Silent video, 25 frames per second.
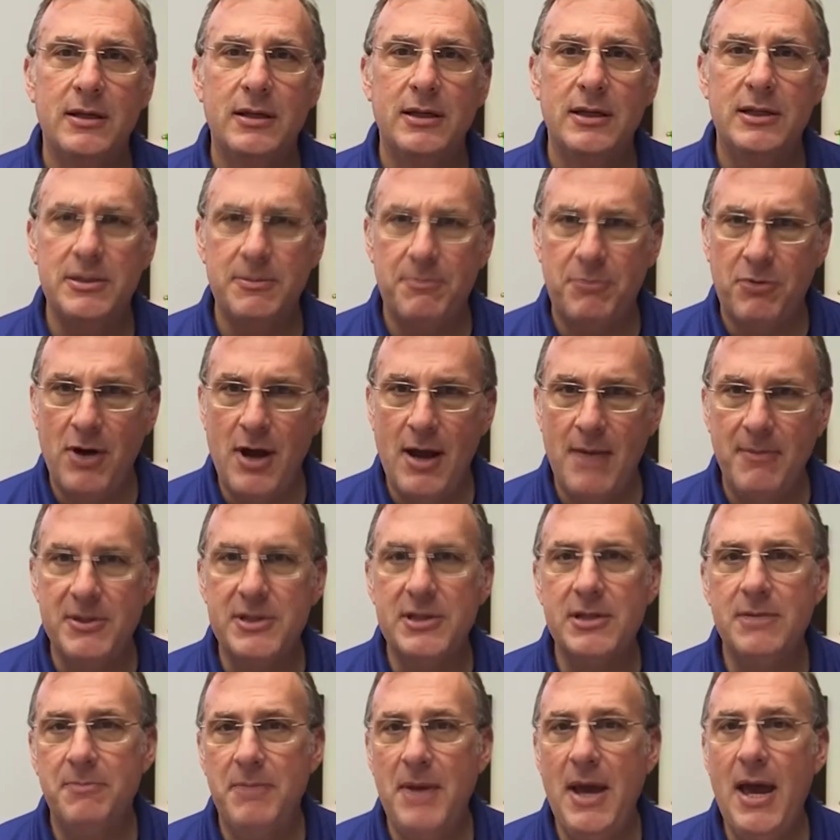It's a
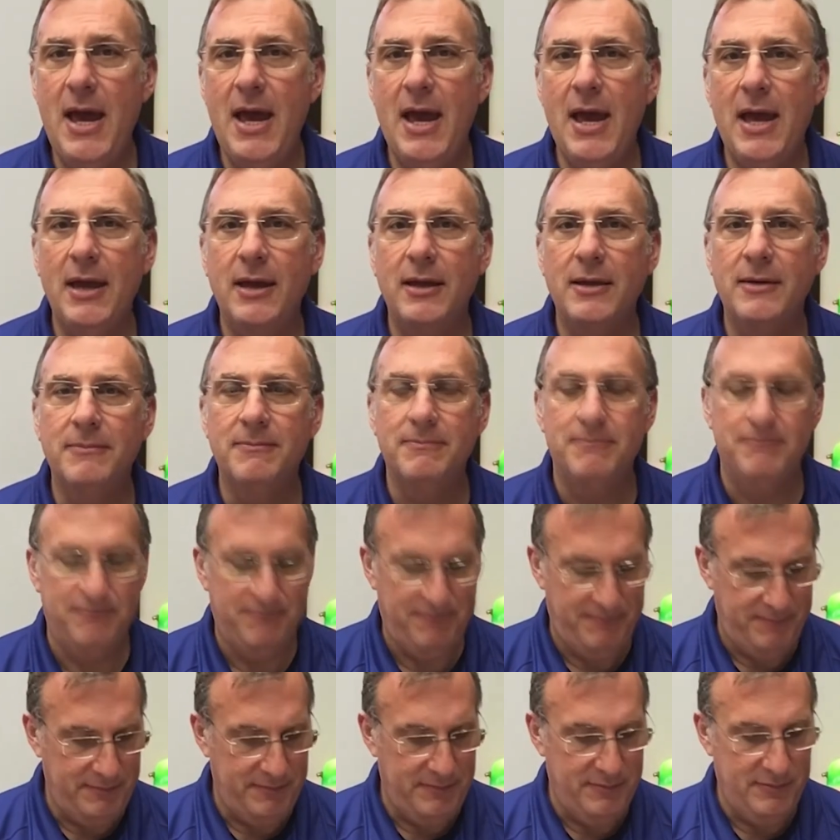promise to pay.
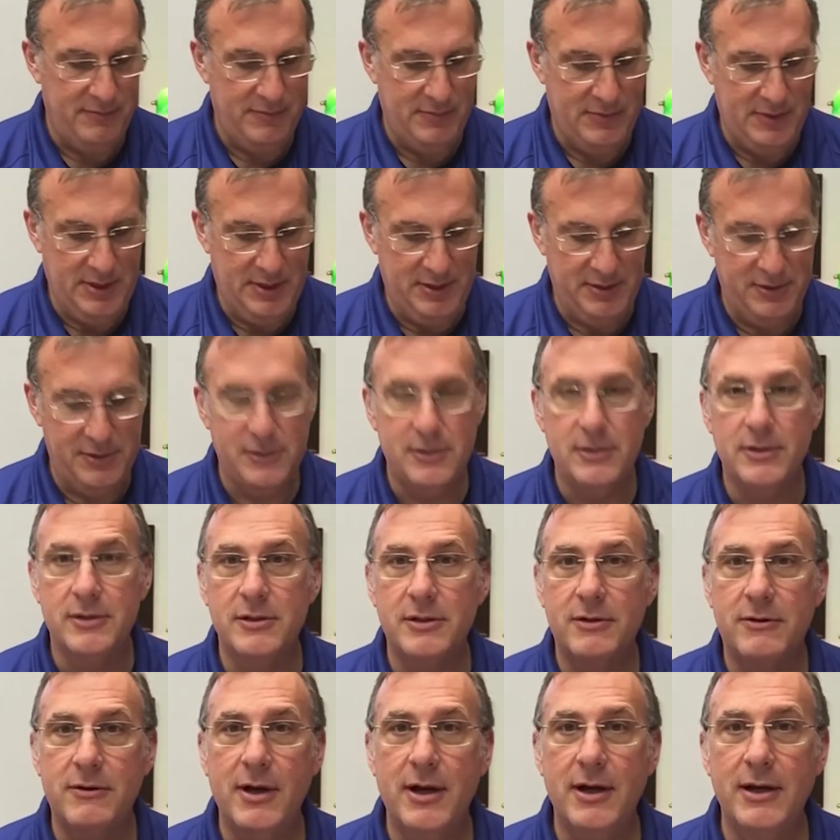This is
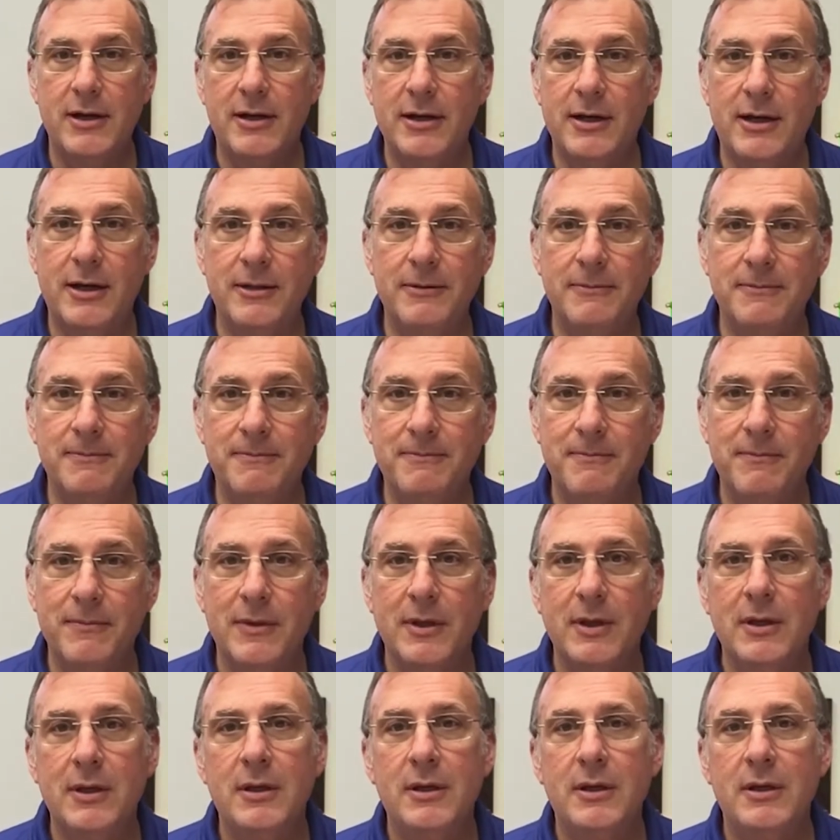a credit card.
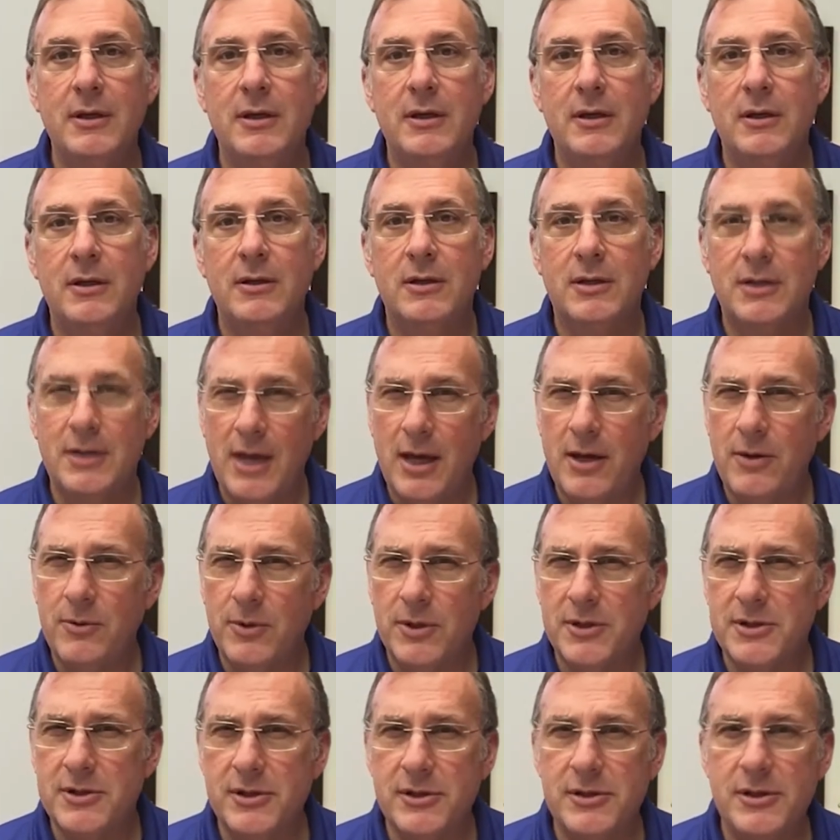Kind of
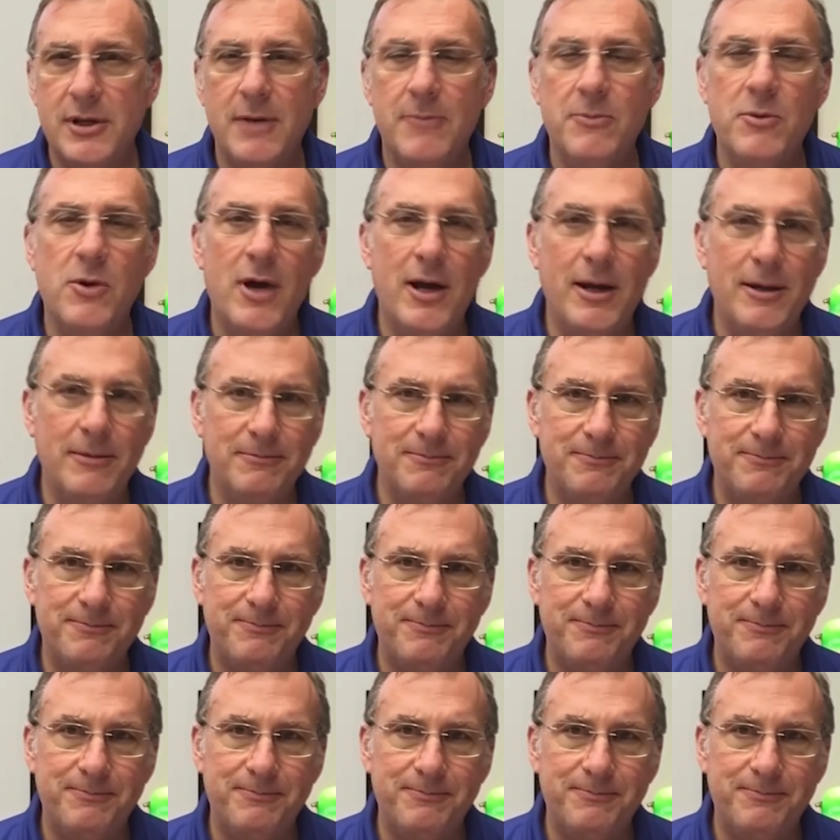works the same way.